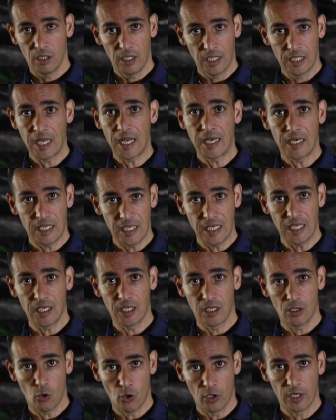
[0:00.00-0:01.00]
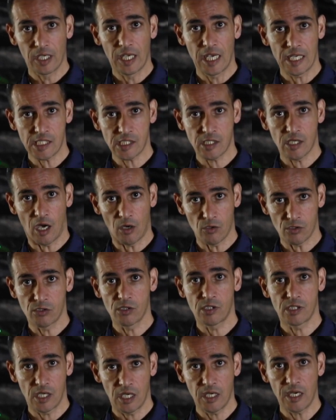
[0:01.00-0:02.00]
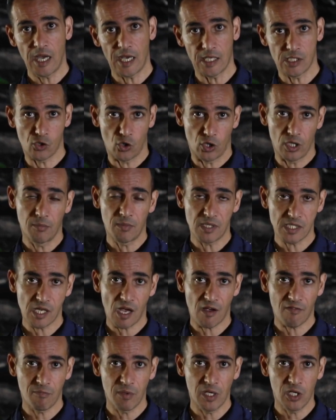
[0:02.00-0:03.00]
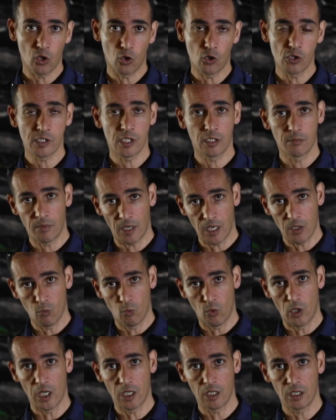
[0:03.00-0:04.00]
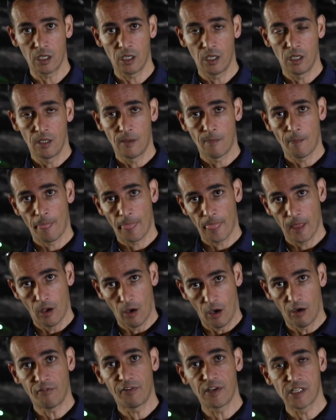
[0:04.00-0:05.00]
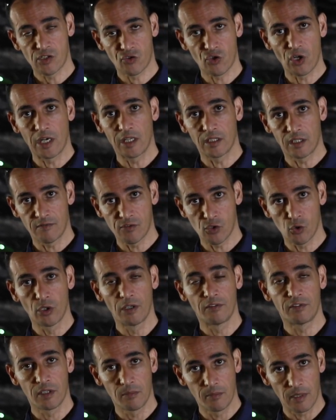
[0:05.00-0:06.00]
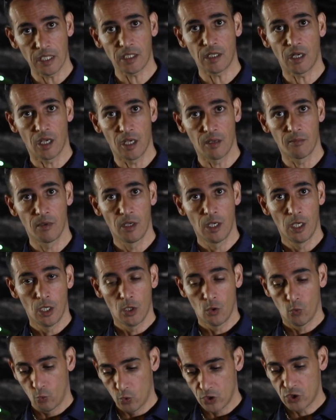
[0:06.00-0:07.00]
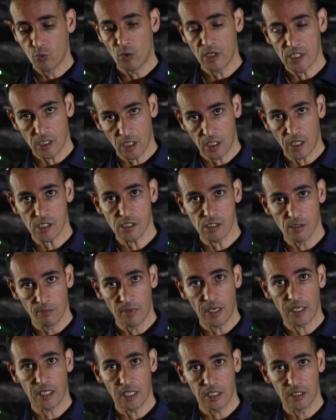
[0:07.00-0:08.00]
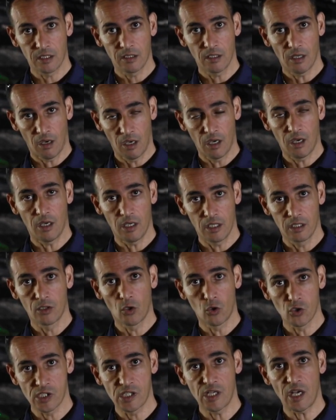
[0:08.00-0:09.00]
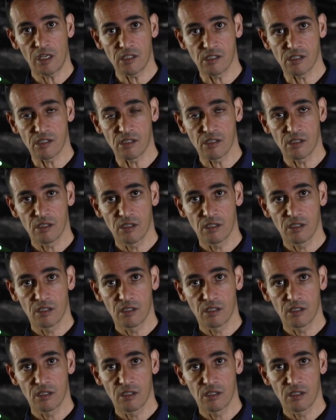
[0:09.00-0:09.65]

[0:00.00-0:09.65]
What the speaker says: in an inn or a guest house to stay at. So he must have been hosted by one of his relatives who lived in Bethlehem, which was the custom back in those days.